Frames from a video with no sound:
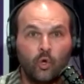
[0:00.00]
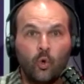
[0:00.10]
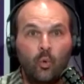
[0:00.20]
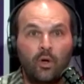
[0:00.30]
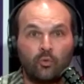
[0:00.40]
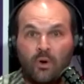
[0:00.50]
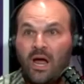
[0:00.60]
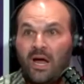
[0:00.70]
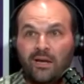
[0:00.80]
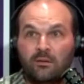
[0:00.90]
who will
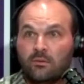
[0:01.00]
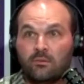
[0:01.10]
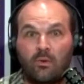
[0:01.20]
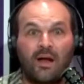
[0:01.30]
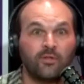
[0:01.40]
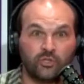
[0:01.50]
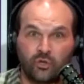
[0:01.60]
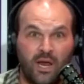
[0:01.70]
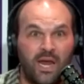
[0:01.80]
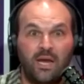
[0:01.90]
ride the
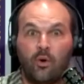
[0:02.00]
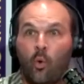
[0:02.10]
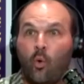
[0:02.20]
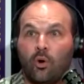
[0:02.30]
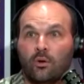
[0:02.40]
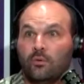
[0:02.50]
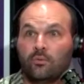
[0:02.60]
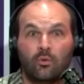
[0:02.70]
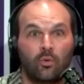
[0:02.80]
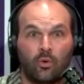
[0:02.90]
train or
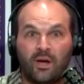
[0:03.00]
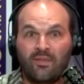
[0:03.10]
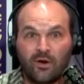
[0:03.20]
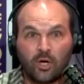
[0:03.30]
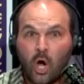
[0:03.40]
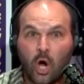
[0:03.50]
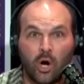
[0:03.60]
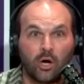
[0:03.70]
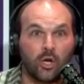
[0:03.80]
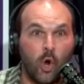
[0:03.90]
or in their
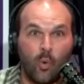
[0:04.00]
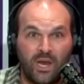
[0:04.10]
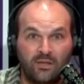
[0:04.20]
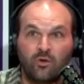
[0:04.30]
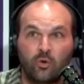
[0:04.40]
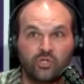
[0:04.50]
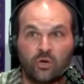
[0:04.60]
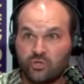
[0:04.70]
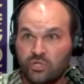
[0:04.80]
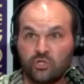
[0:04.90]
car, go into New
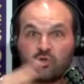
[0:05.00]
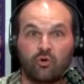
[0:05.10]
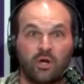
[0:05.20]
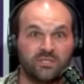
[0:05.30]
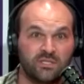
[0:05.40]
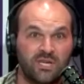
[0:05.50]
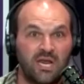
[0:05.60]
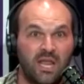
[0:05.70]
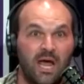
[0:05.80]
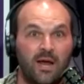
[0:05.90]
Jersey, just cross the
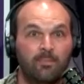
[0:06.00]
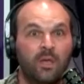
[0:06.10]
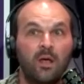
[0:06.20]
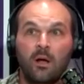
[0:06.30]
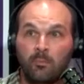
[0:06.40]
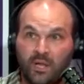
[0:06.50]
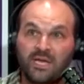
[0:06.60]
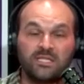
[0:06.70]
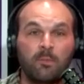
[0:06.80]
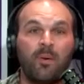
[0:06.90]
state line,
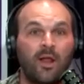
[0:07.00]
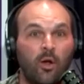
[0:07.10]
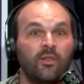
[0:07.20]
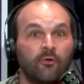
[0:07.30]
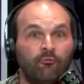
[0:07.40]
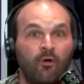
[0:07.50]
place the bet on their